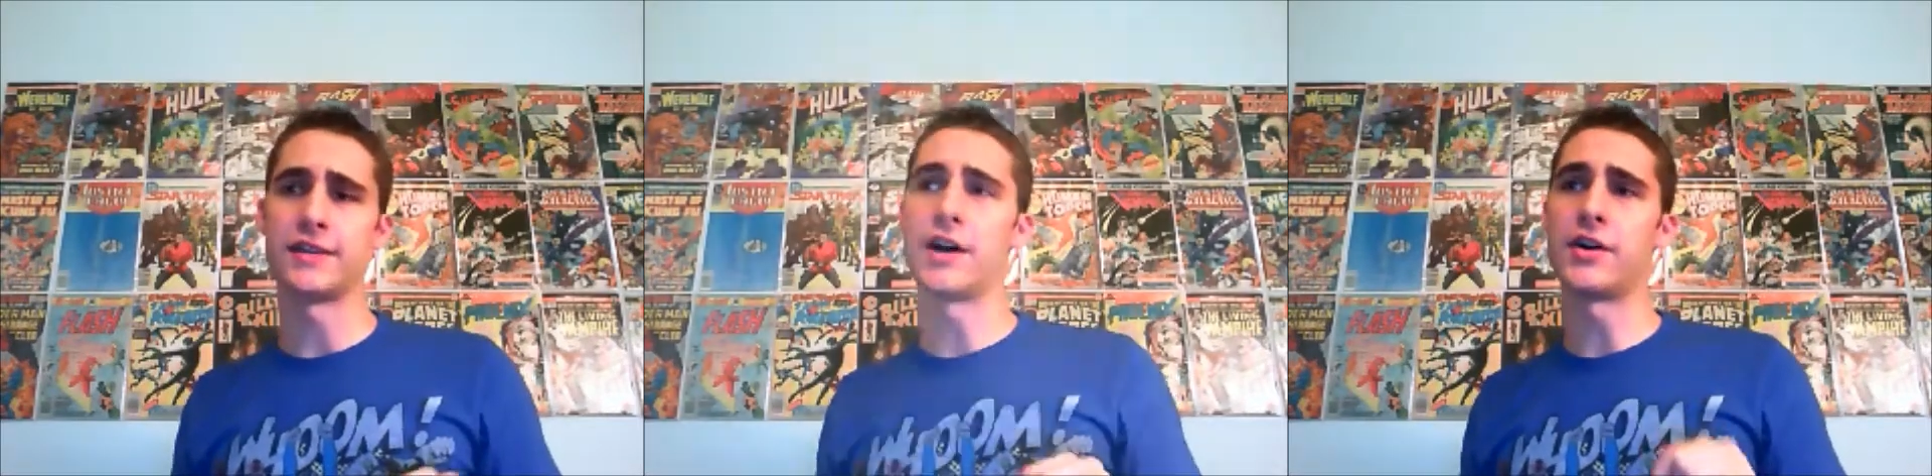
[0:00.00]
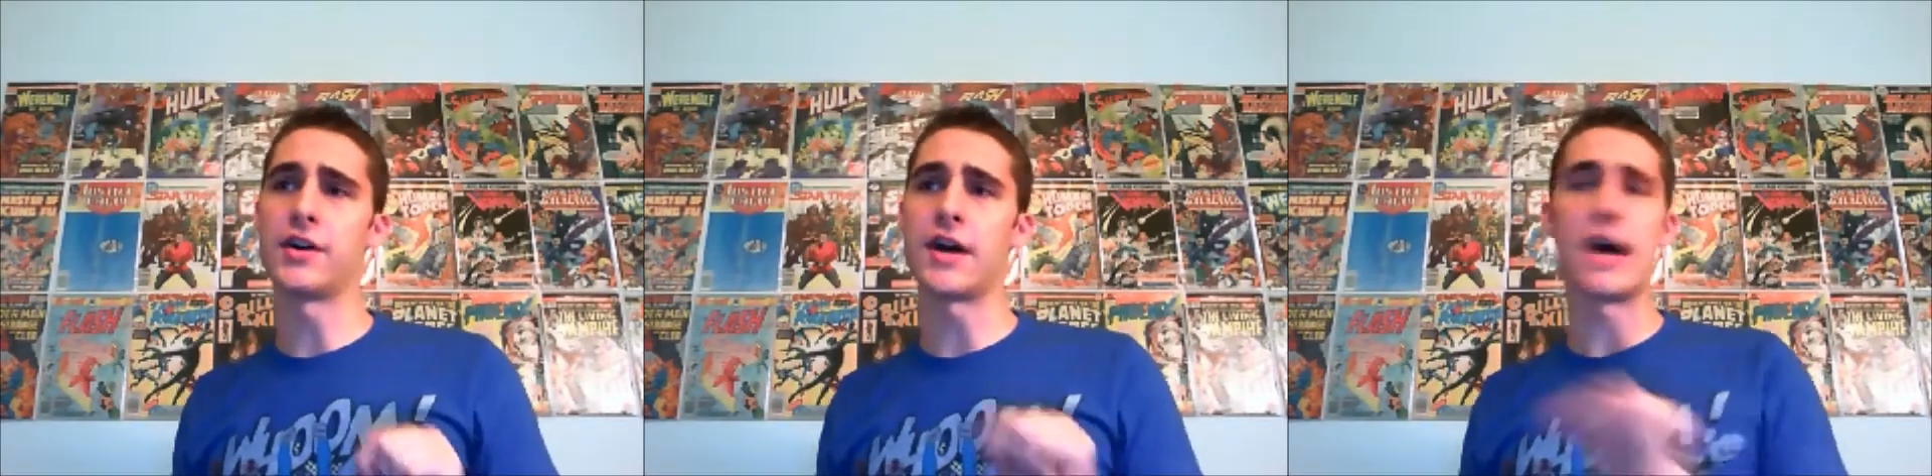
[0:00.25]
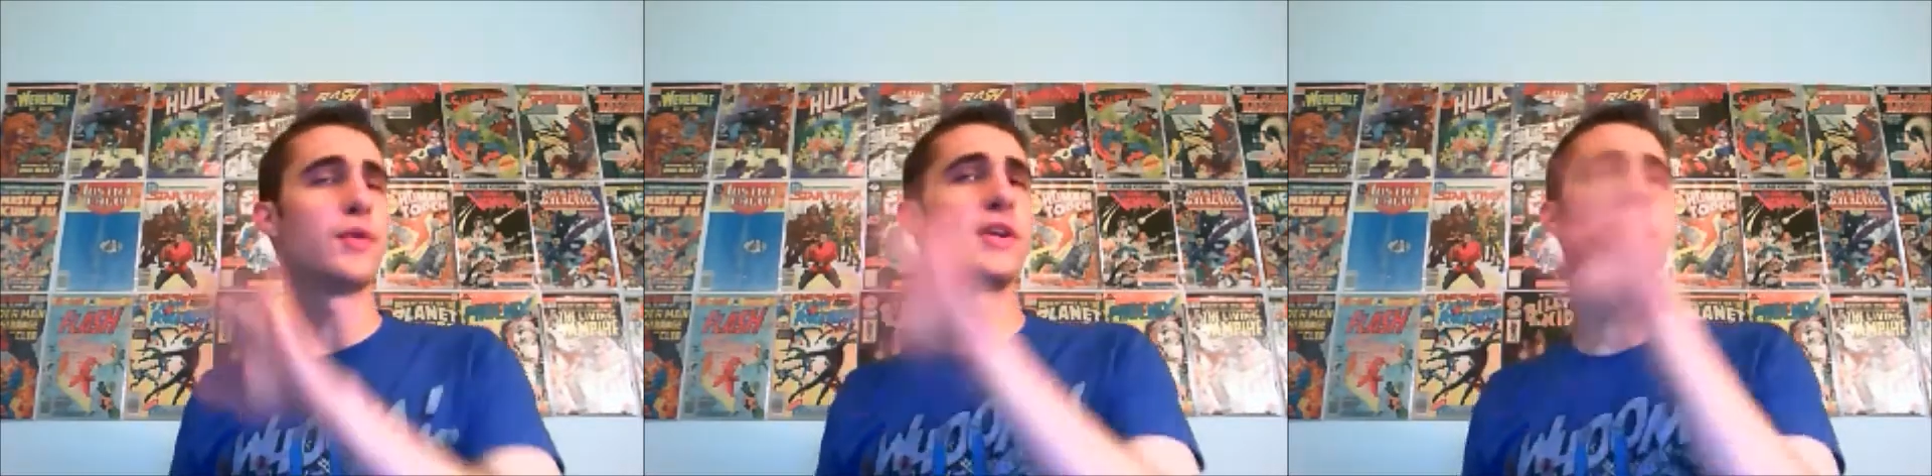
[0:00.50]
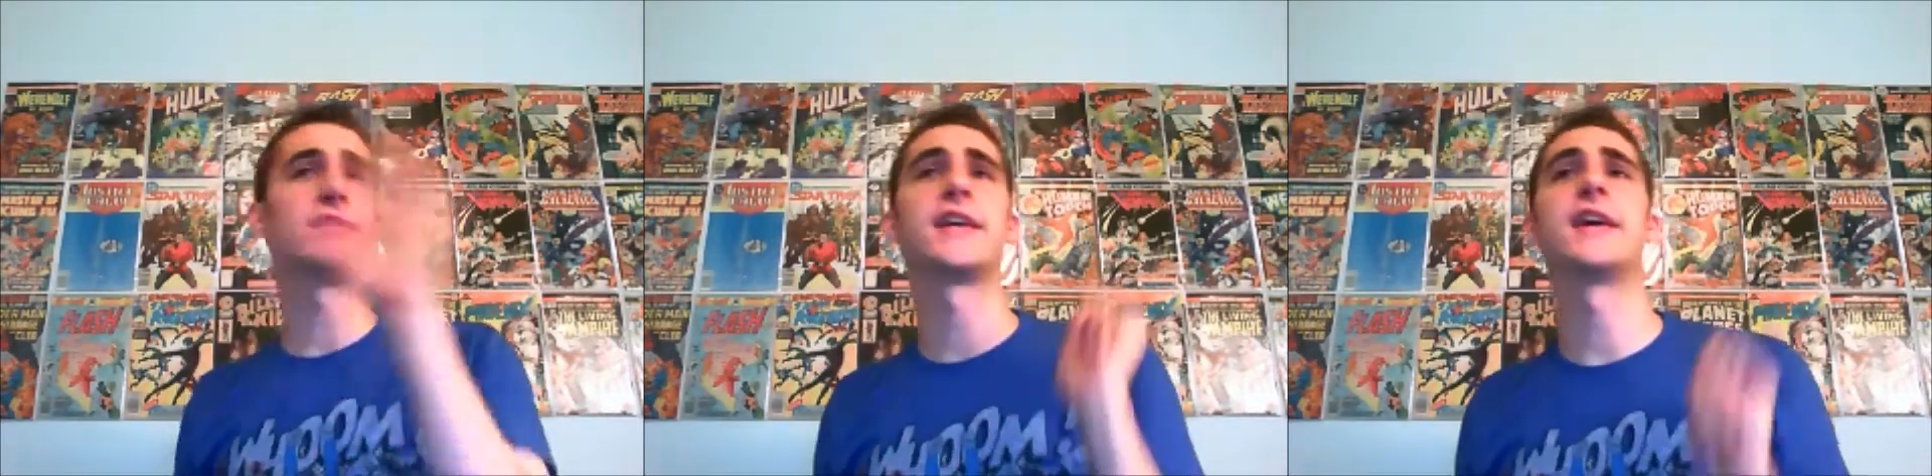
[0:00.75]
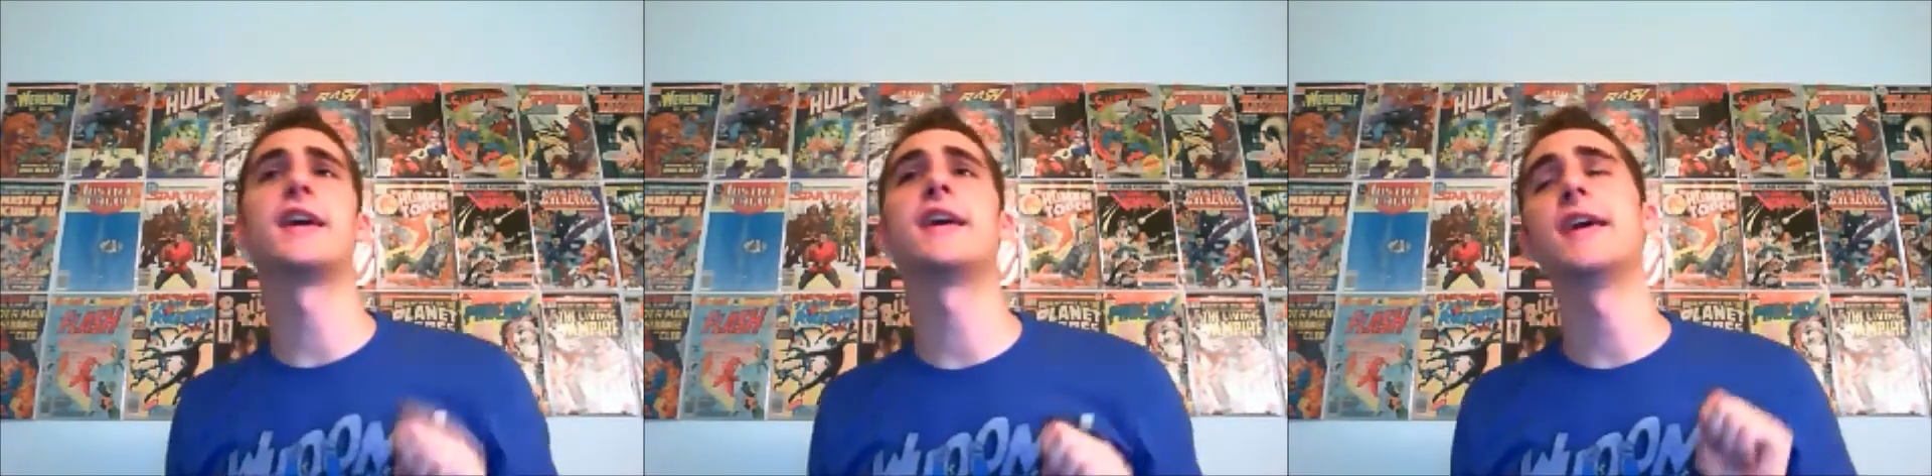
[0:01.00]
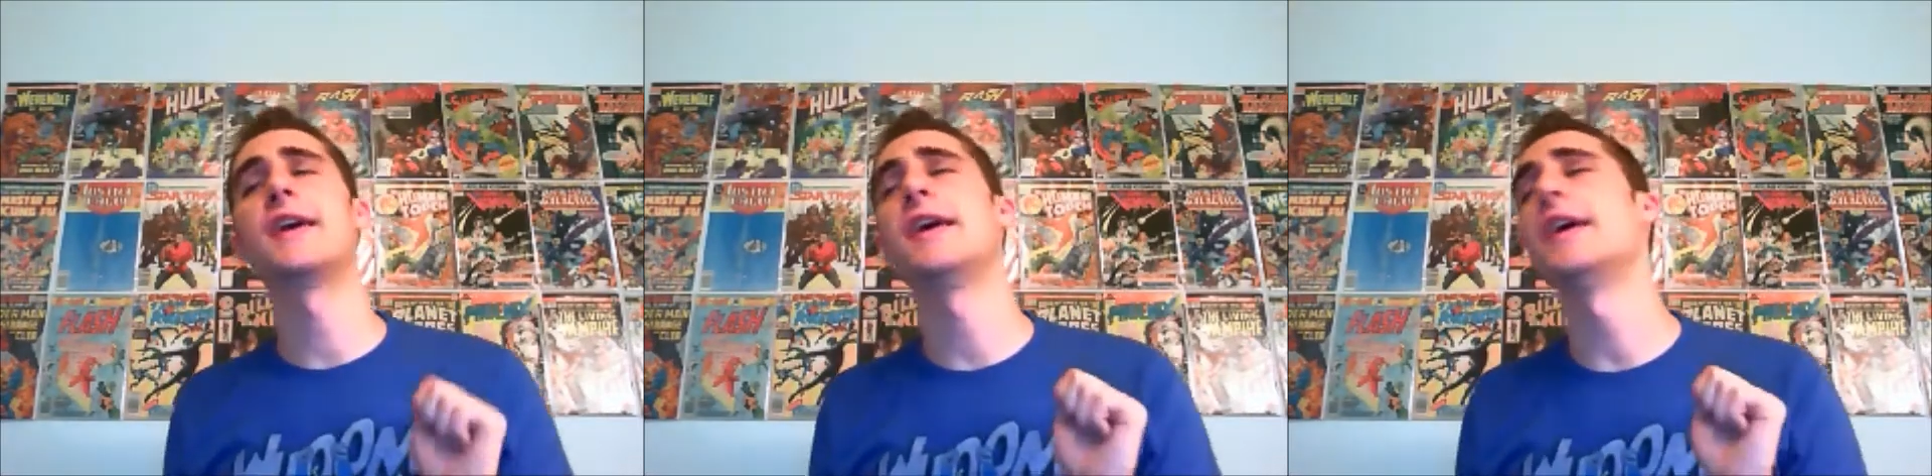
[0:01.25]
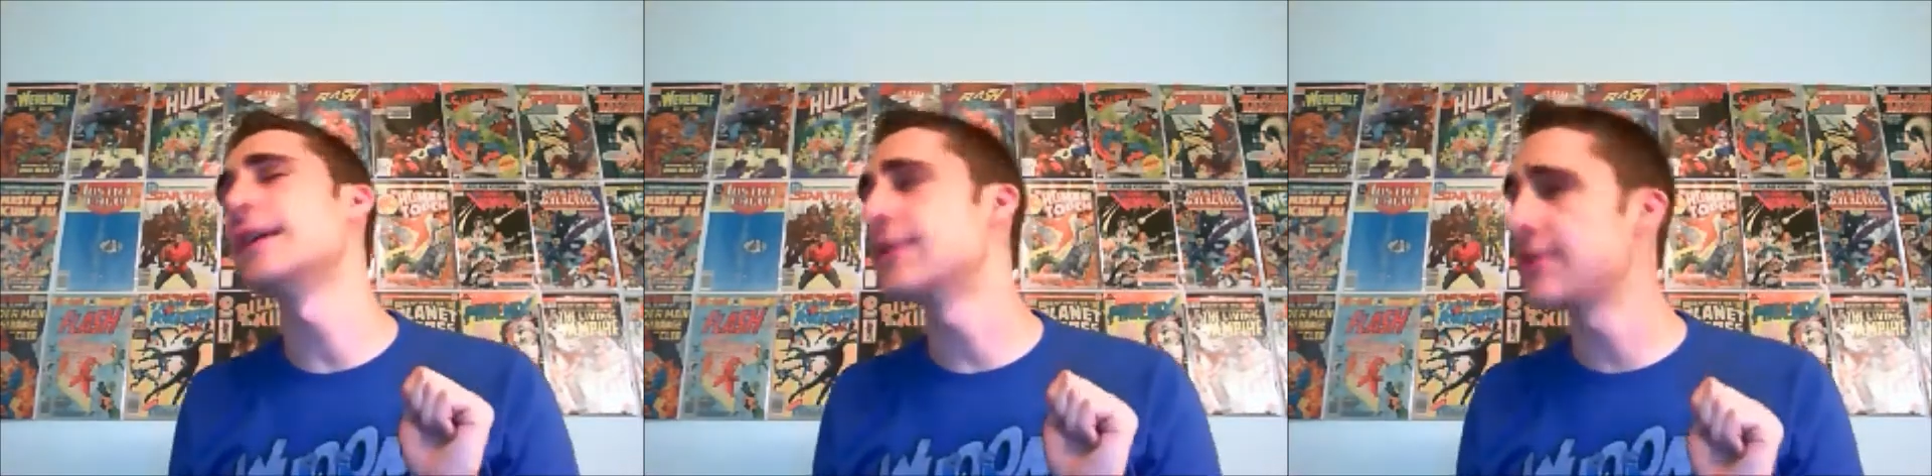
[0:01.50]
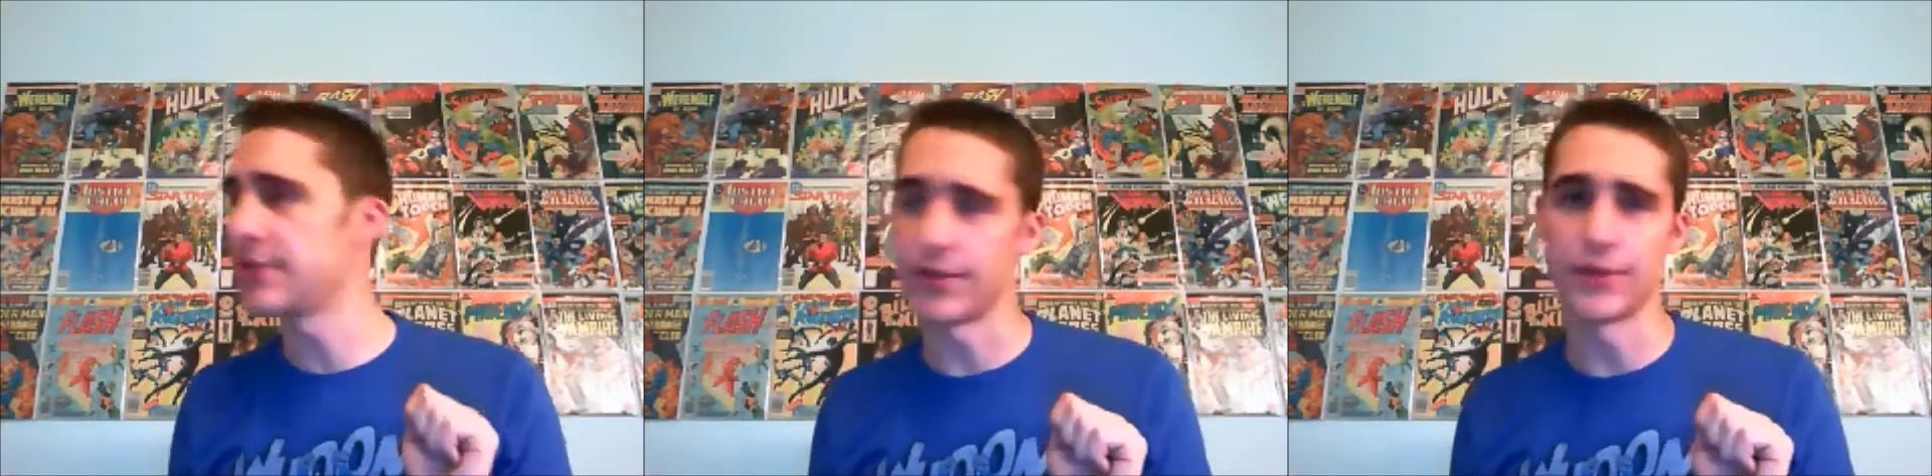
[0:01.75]
I won't even get
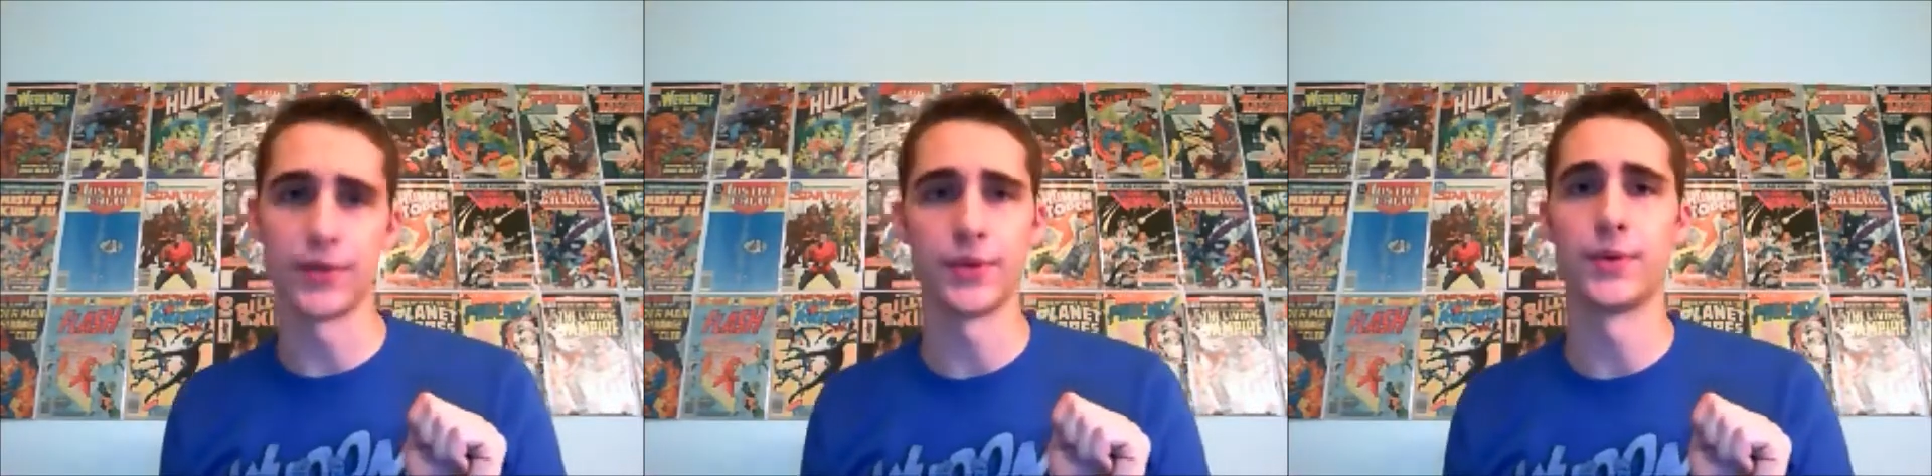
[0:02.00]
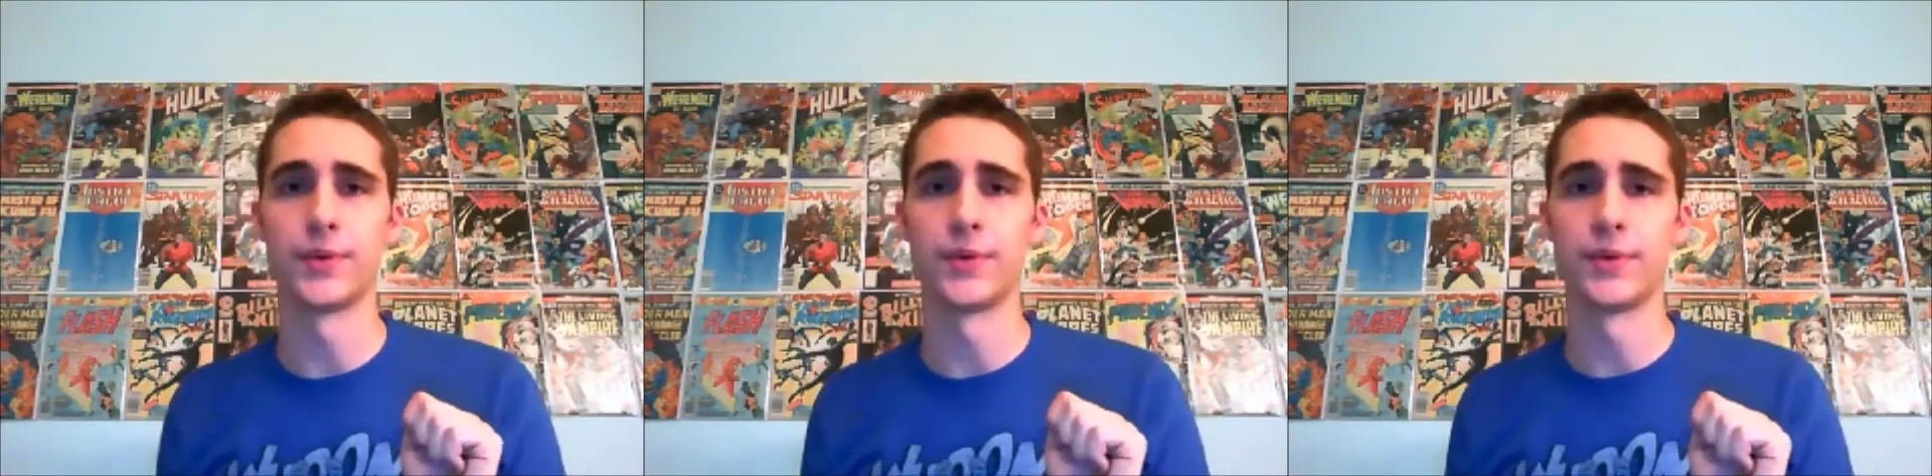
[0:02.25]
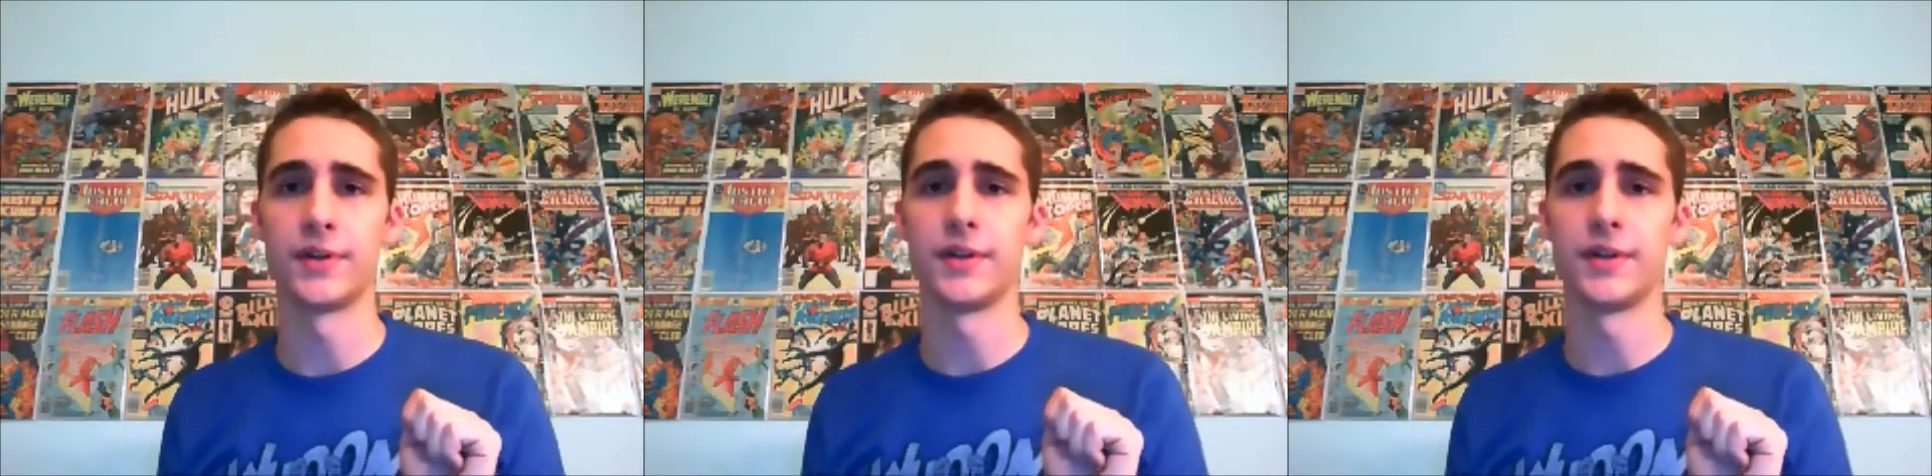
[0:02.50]
into,